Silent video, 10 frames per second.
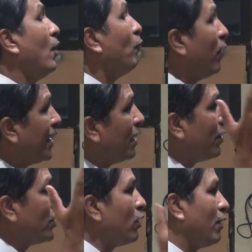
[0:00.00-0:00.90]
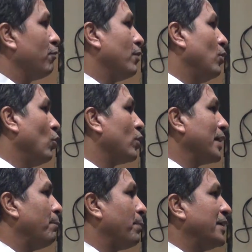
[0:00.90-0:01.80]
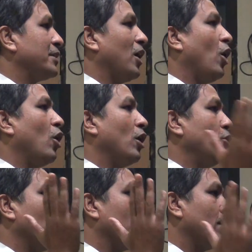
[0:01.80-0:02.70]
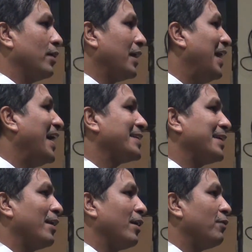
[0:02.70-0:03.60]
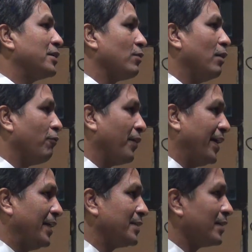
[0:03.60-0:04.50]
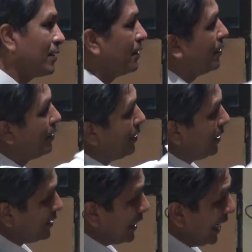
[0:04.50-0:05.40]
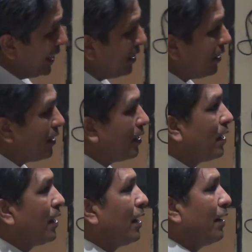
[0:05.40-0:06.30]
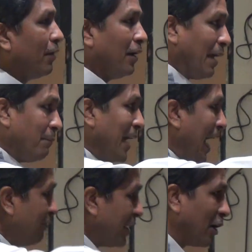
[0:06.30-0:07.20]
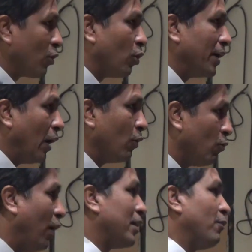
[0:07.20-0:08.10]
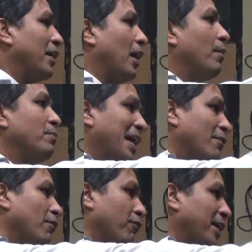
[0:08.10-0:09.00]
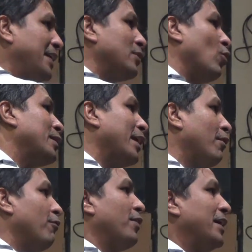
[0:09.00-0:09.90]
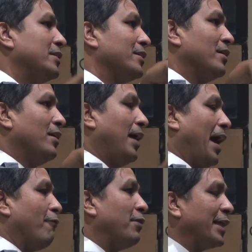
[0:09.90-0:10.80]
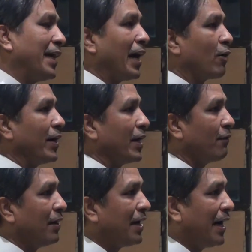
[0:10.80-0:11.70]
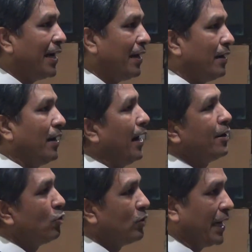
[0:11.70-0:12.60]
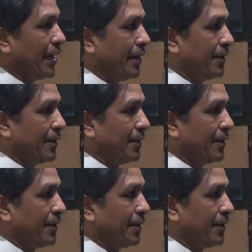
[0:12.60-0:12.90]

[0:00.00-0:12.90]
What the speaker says: whenever you have low temperature, all your lakes and rivers will freeze. Then it will be heavy, it will go down, water will come up, that will freeze, the whole thing will freeze. Everything aquatic will die and you die.